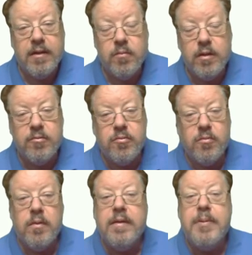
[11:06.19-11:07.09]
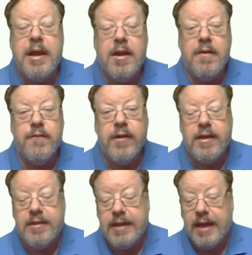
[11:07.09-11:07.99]
we
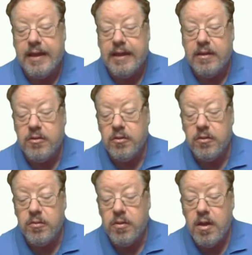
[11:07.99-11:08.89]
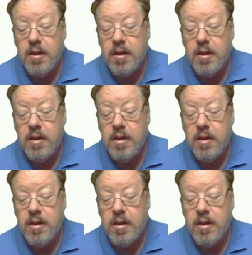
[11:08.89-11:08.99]
paraphrase that into